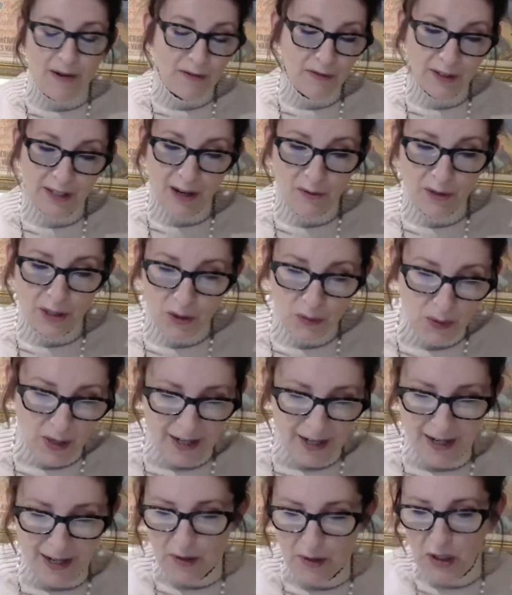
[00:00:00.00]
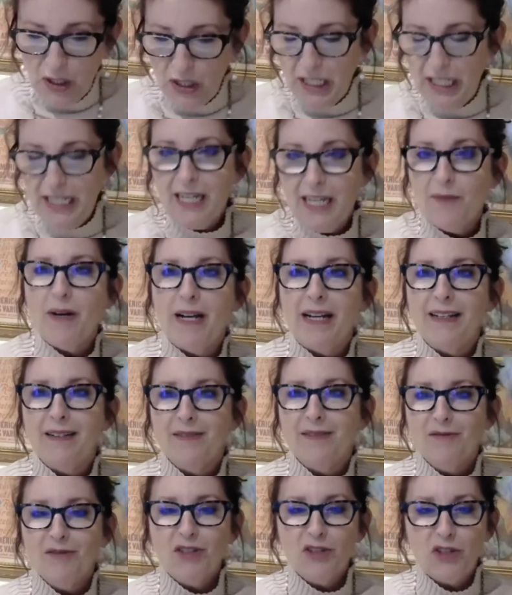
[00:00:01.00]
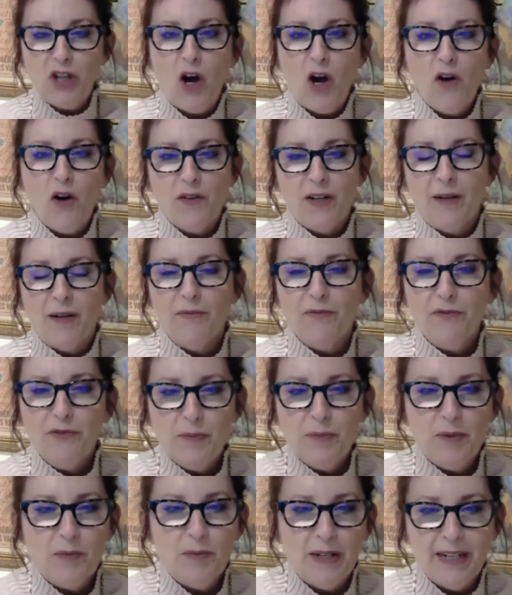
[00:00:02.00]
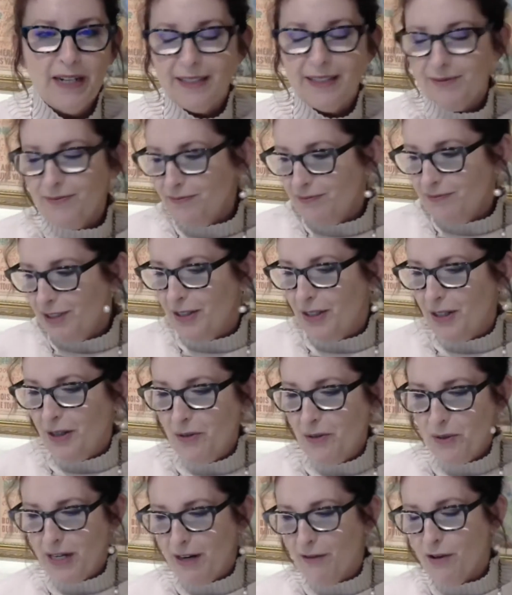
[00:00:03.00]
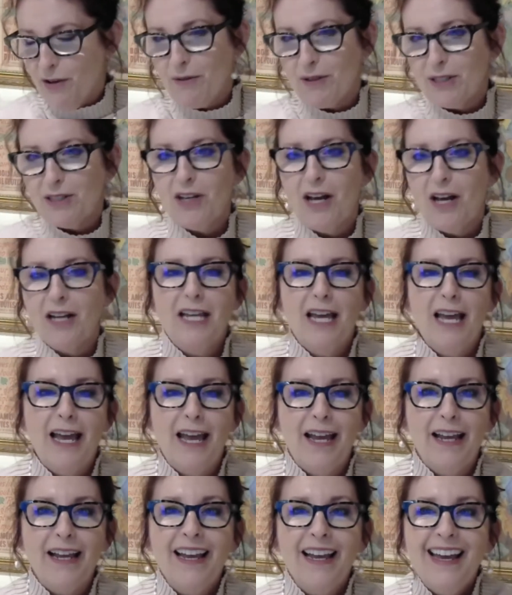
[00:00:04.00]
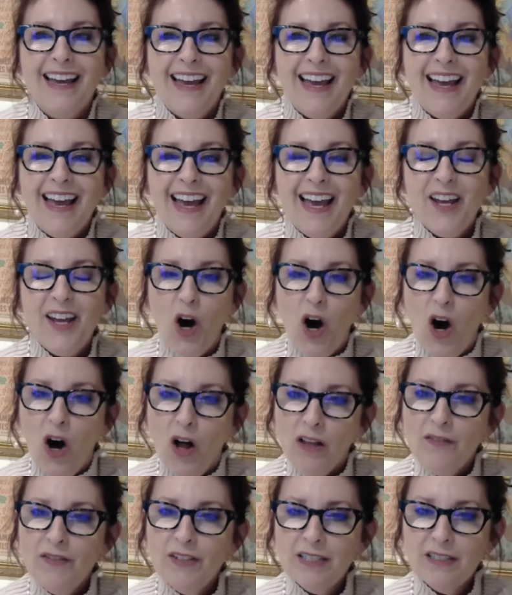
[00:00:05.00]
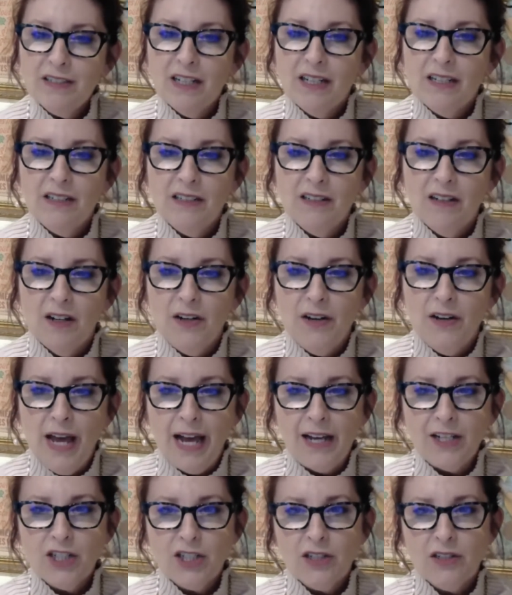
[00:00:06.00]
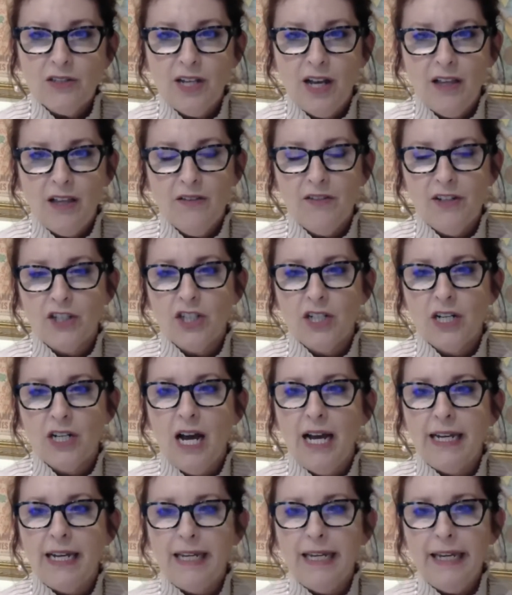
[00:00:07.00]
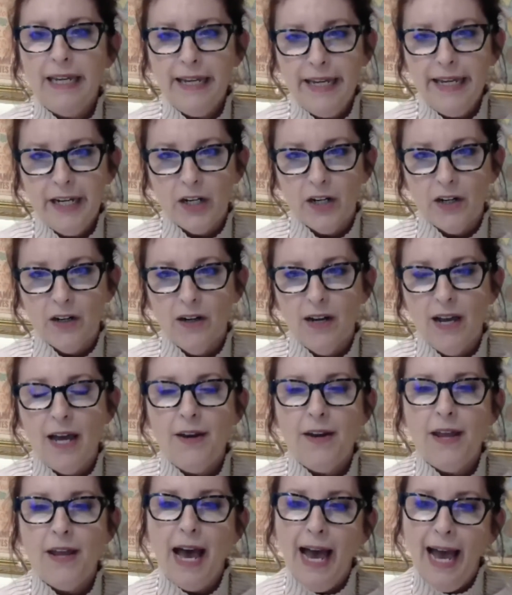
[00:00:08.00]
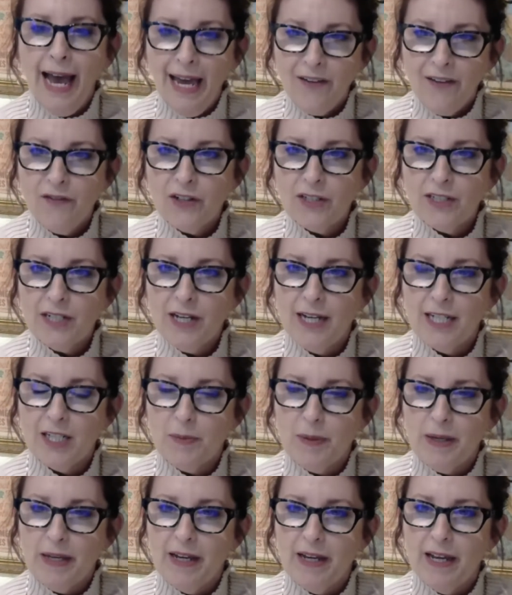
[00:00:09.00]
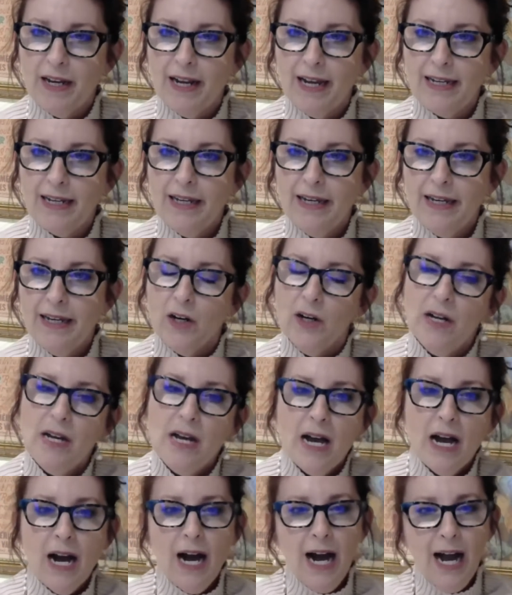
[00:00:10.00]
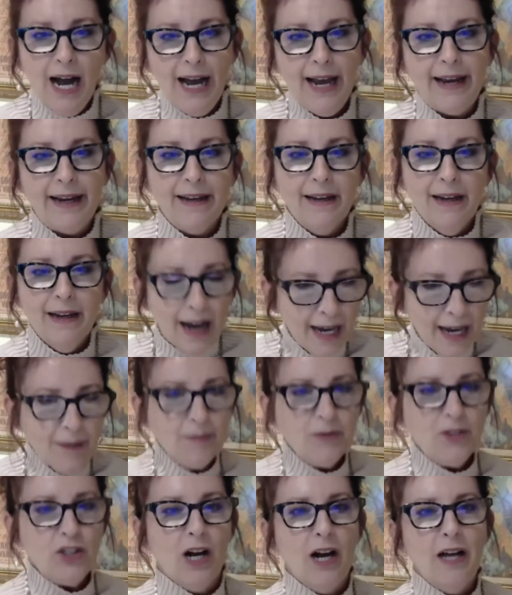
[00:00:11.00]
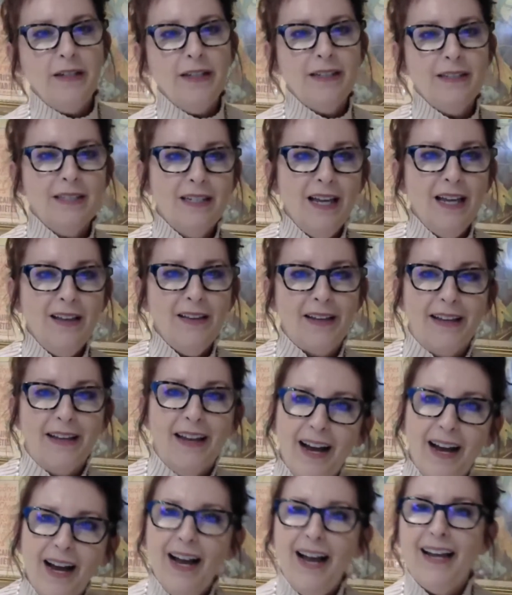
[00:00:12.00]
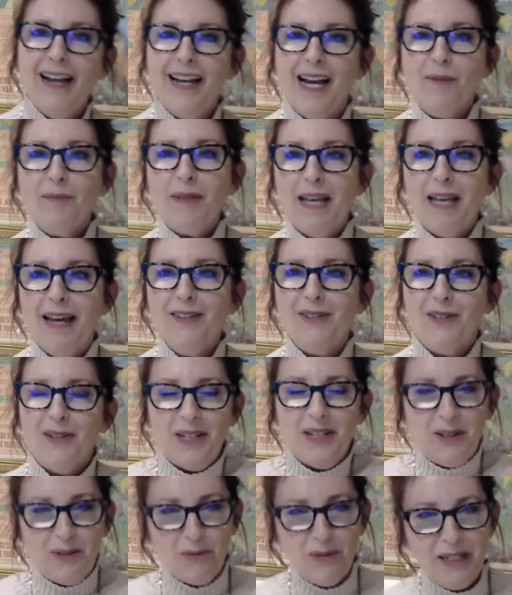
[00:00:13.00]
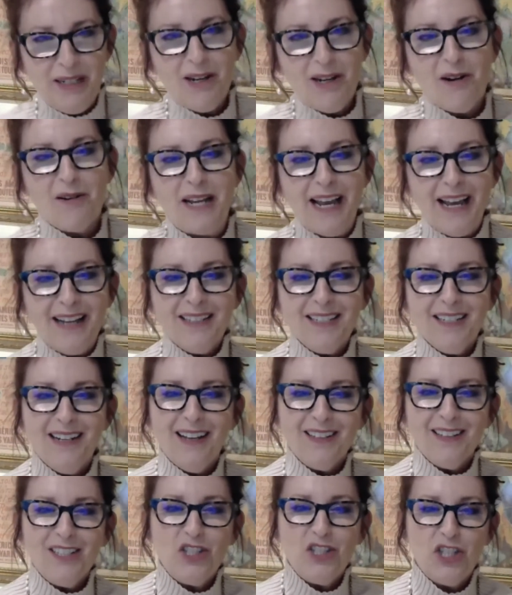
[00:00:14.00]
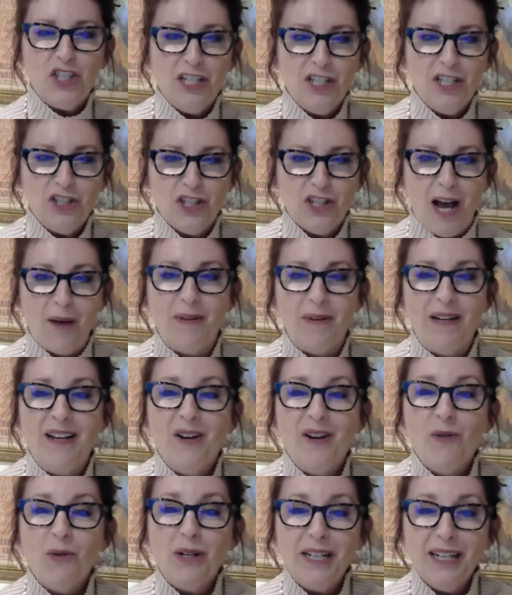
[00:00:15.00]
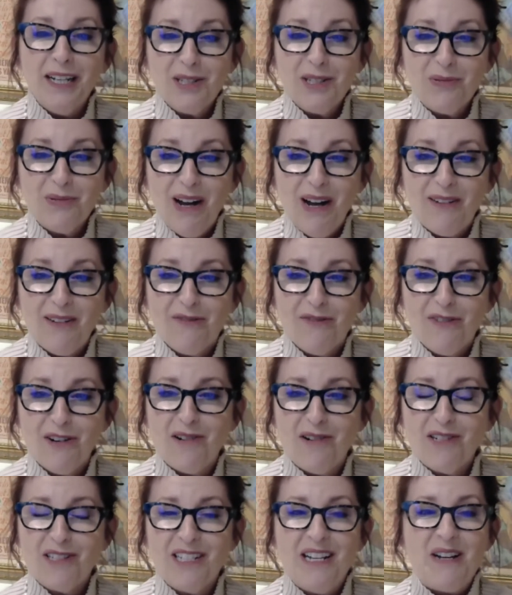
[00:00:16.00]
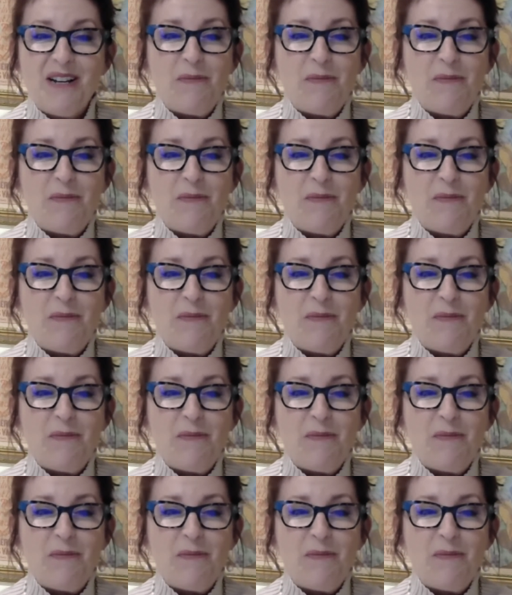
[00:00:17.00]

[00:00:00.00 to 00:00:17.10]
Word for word: I forget which one. And I'm cooking at my stove and I'm flipping my, you know, whatever I was sauteing. And all of a sudden on national television, I hear an advertisement and I hear, Hi, I'm John Antonelli. Hi, I'm Kendall, and we own Antonelli's Cheese Shop. Well, guess what, folks?